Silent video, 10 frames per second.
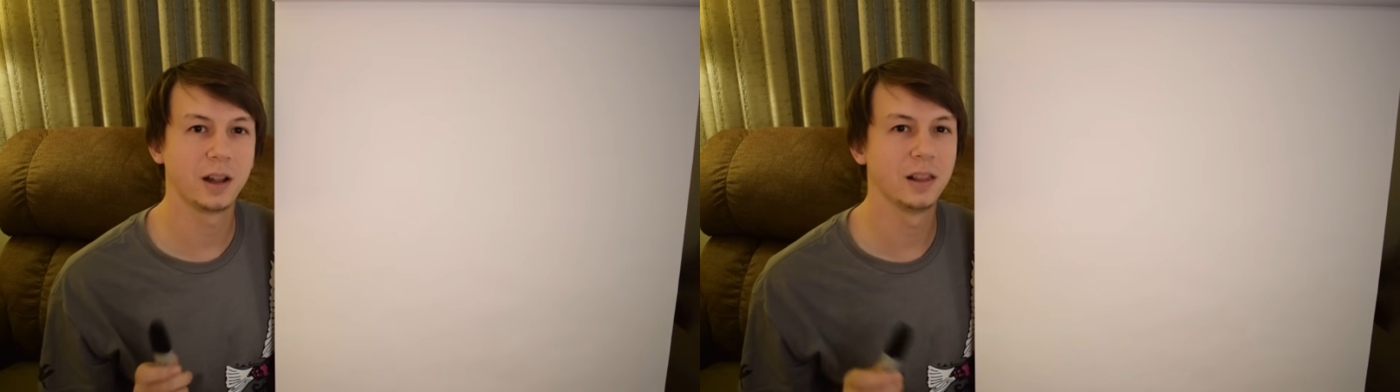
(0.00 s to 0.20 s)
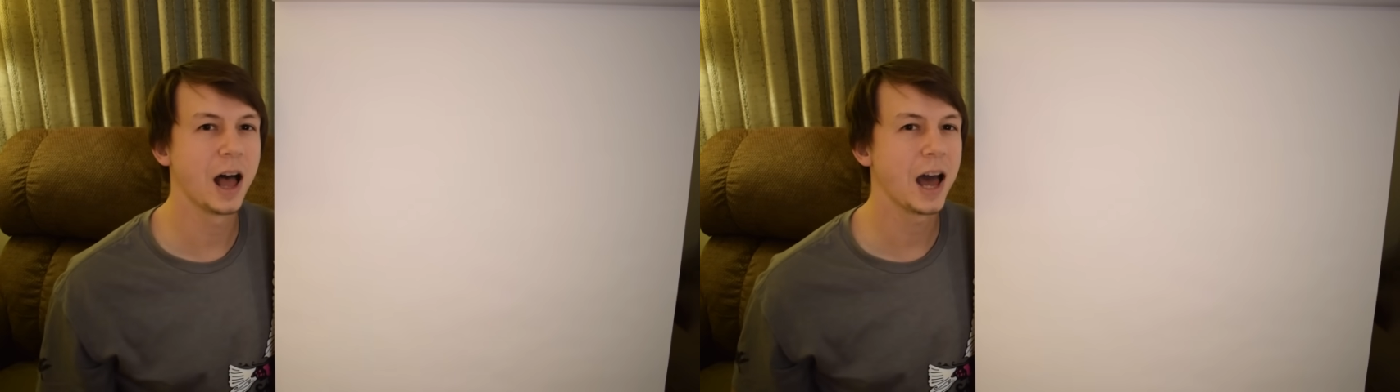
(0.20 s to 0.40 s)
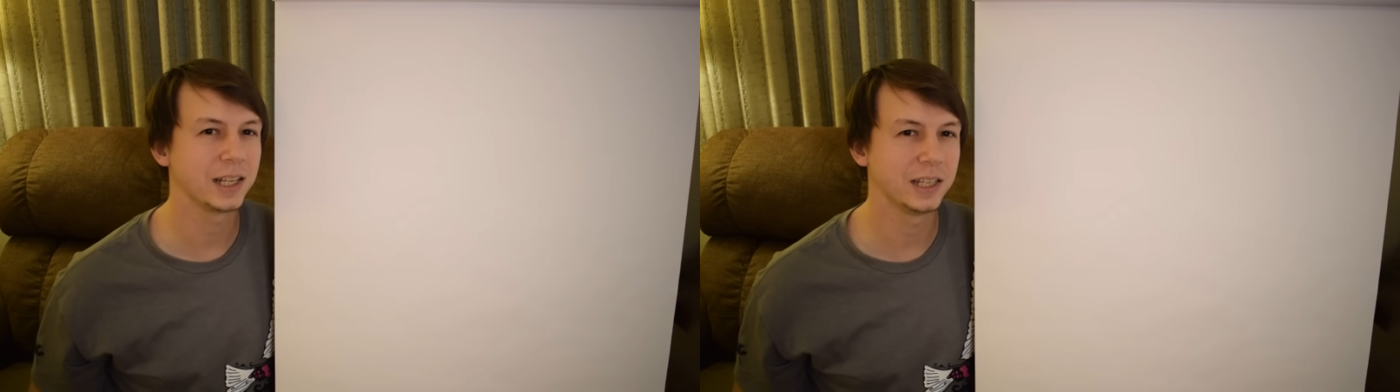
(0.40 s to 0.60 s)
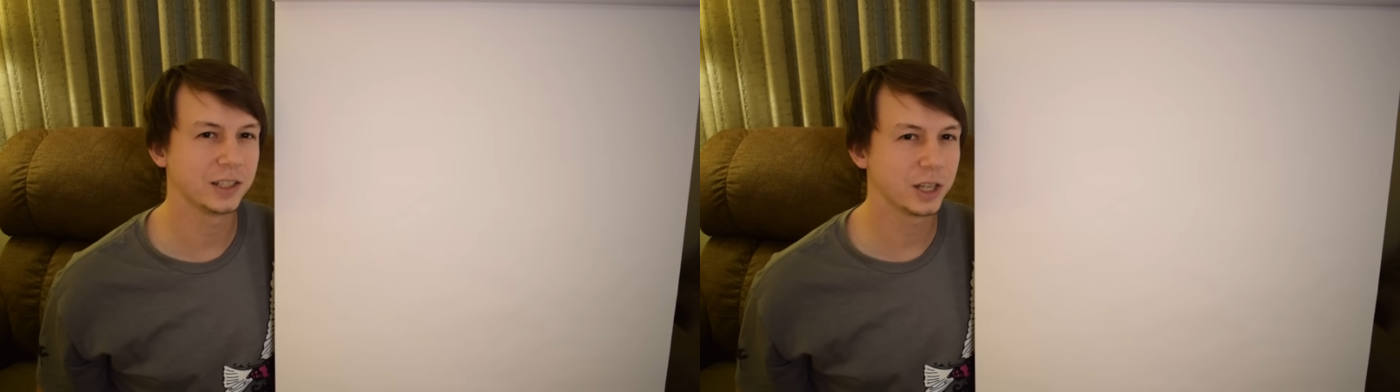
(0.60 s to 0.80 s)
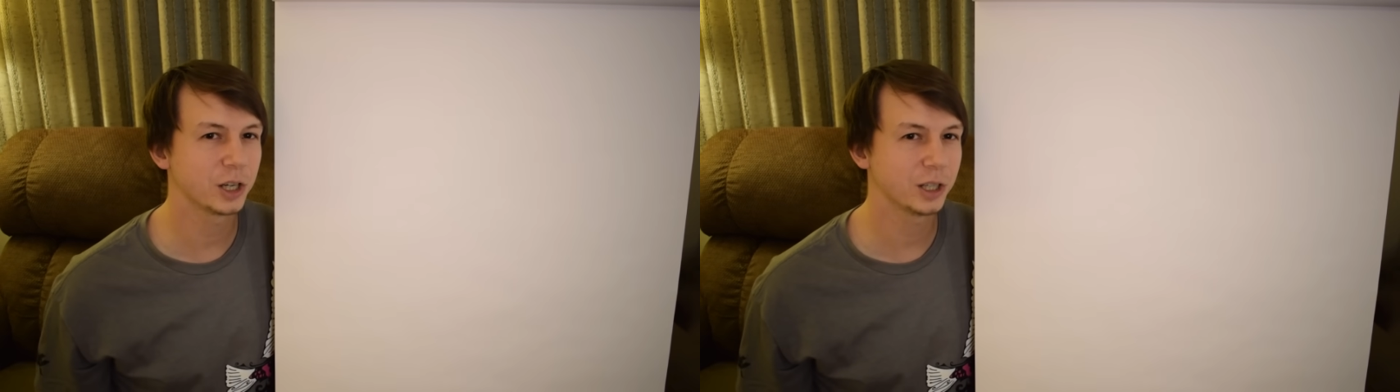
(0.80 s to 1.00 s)
a lot
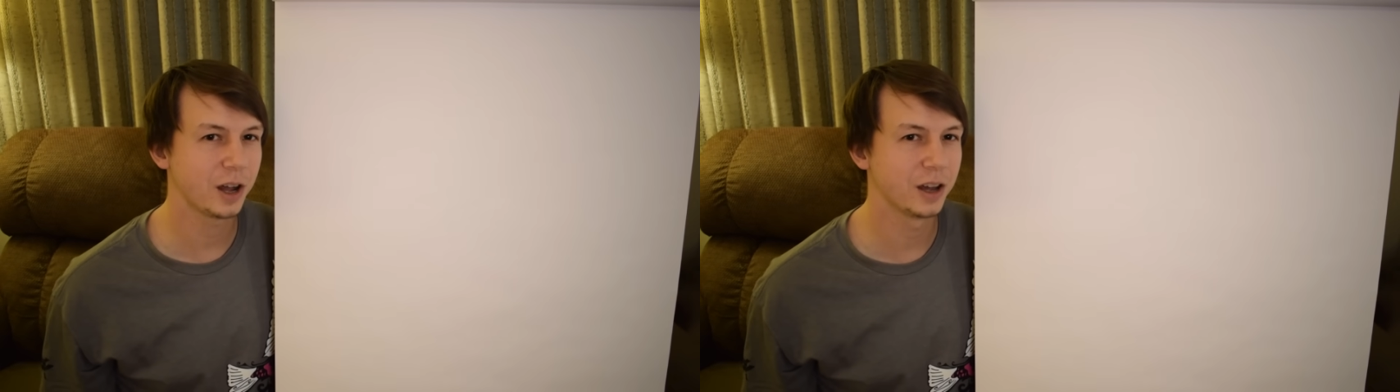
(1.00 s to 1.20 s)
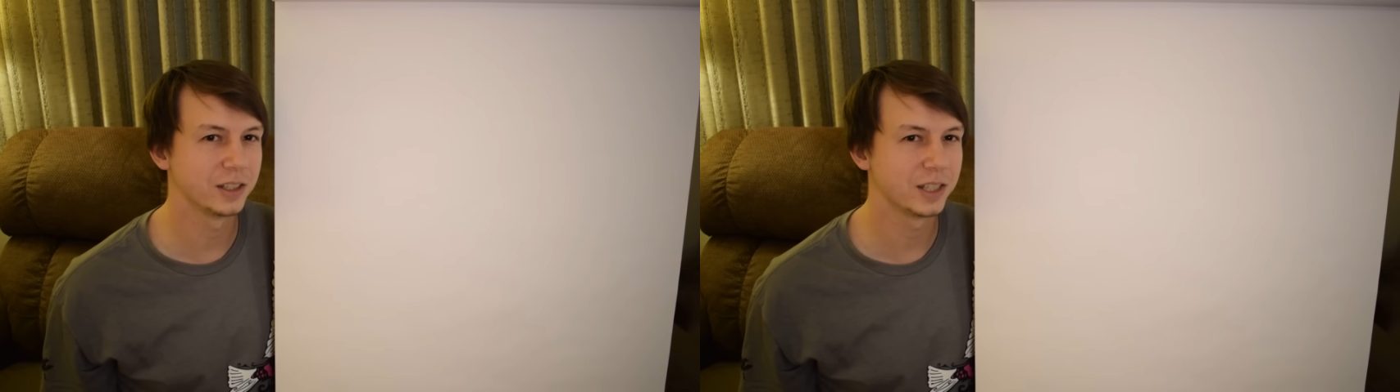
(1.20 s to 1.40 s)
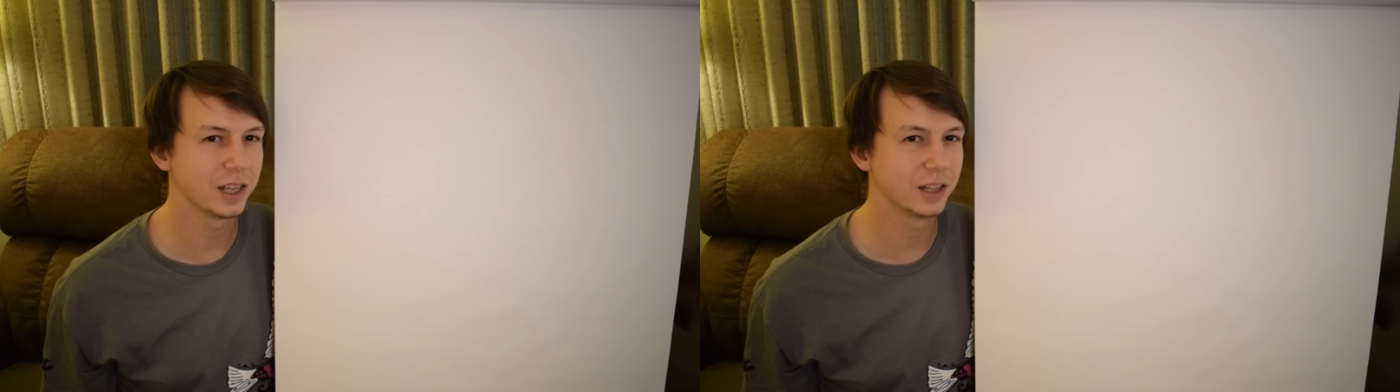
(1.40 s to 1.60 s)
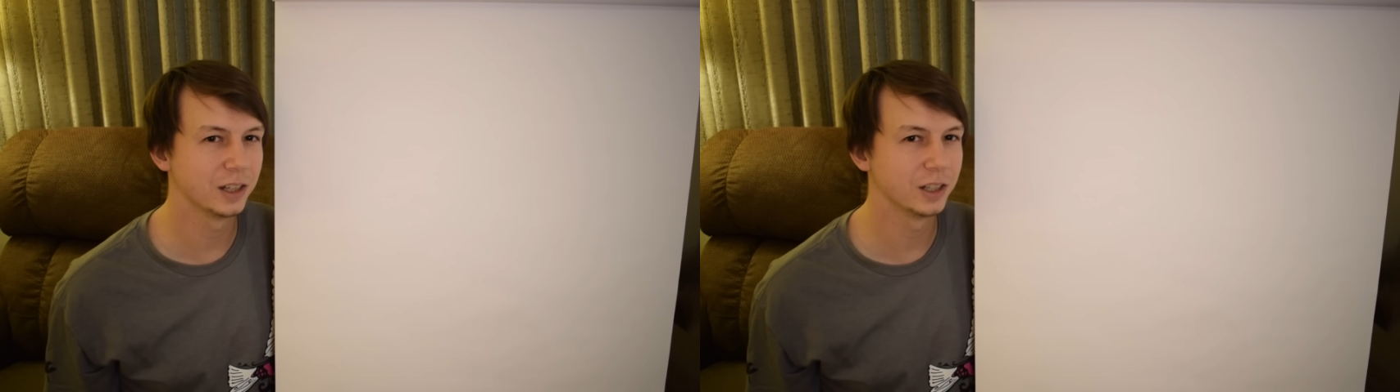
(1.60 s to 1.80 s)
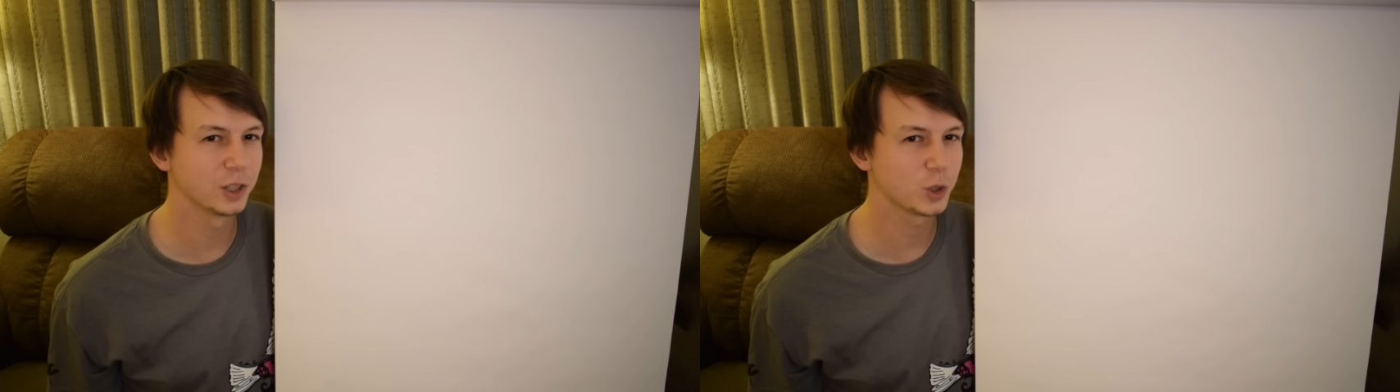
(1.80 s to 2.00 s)
easier
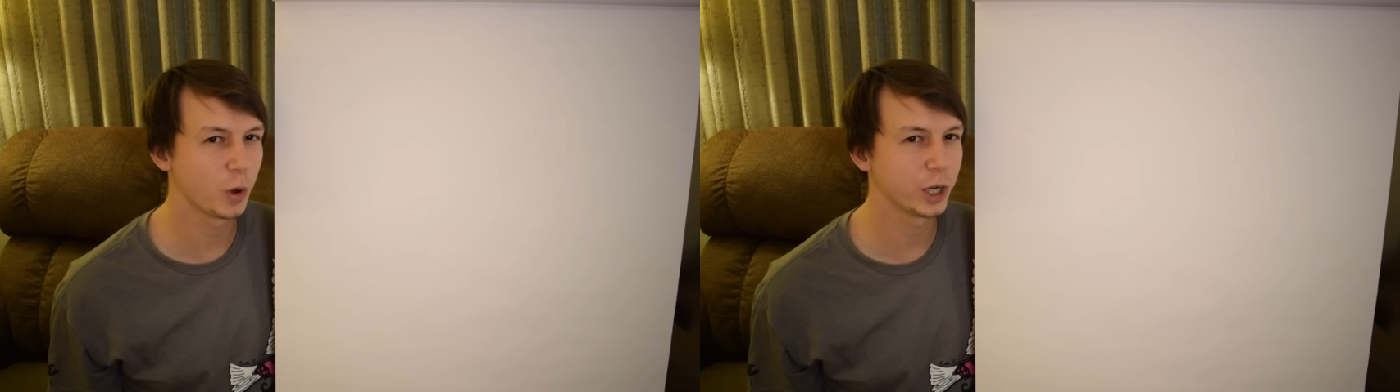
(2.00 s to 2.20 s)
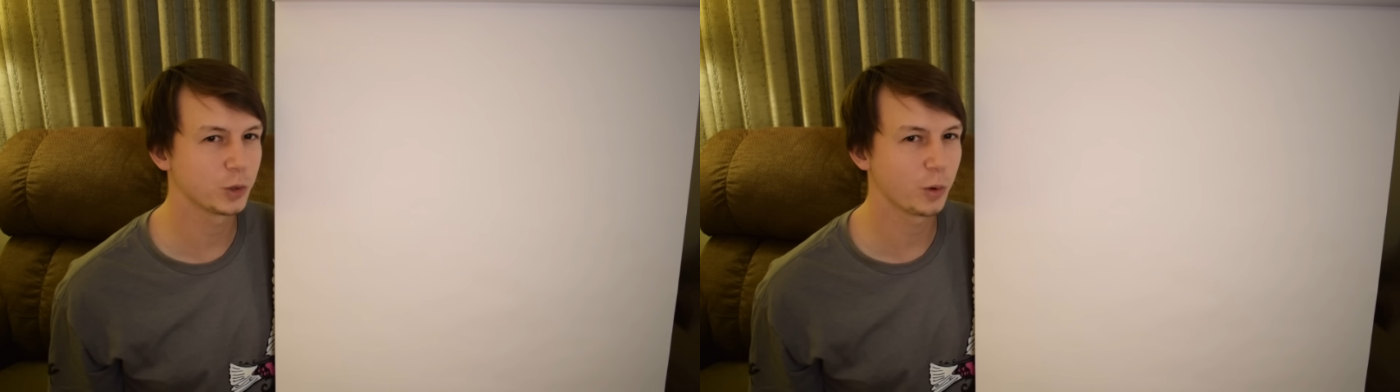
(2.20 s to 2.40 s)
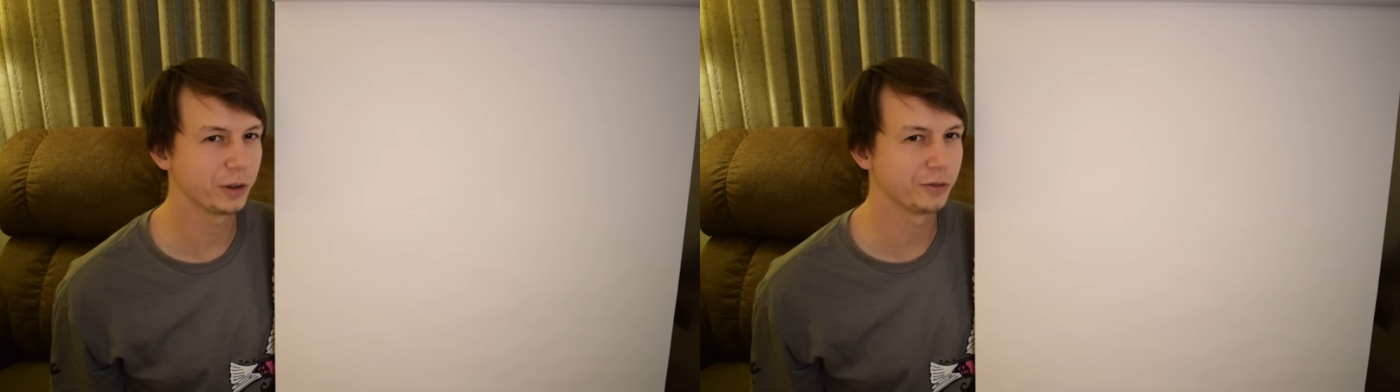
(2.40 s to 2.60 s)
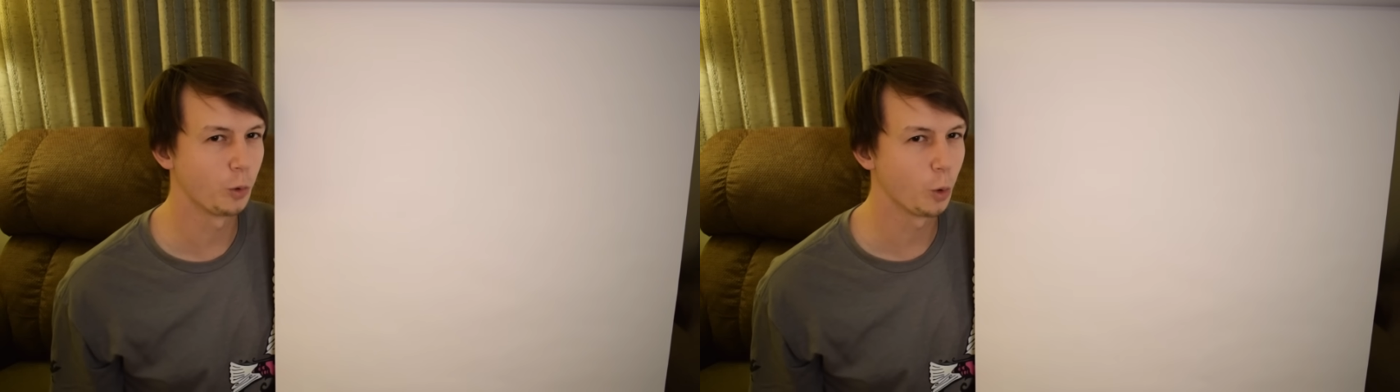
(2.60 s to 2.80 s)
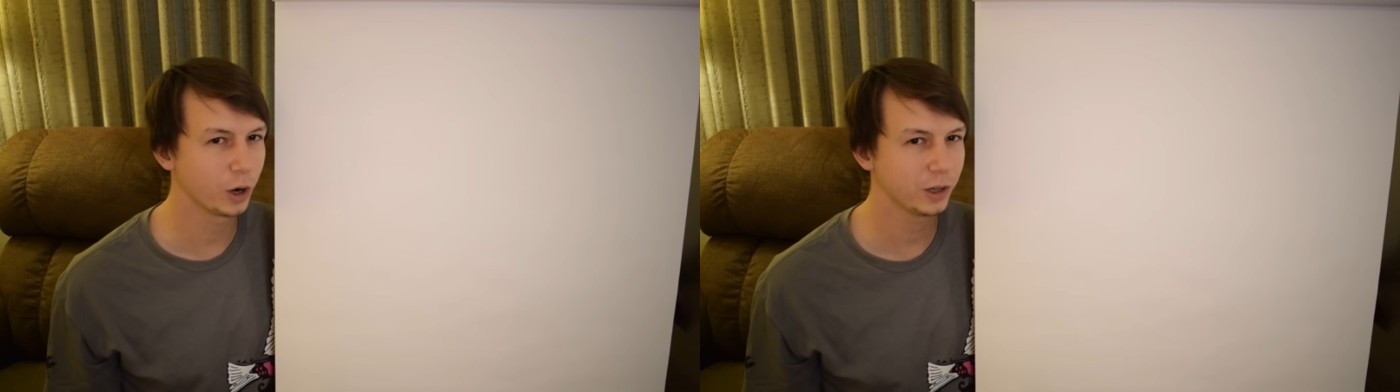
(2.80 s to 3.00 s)
until
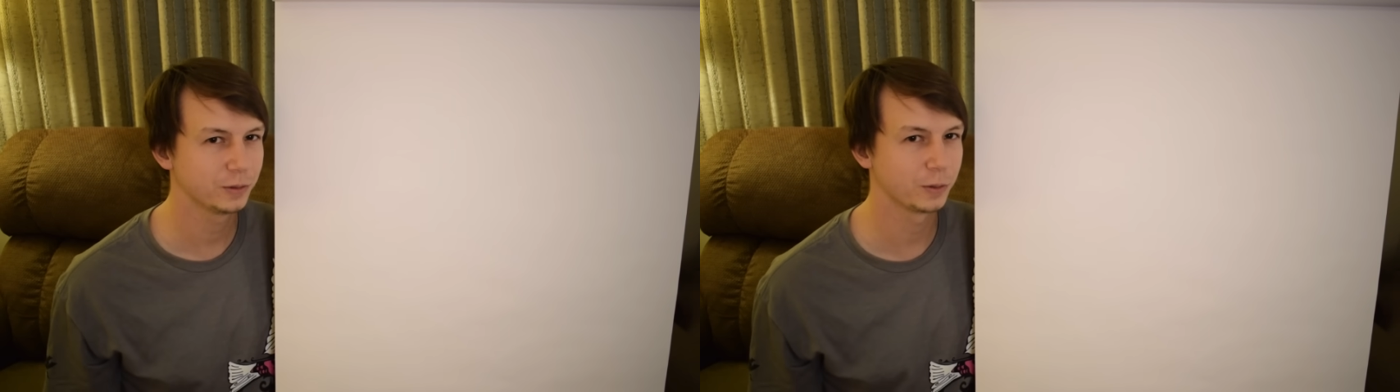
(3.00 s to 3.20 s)
2024,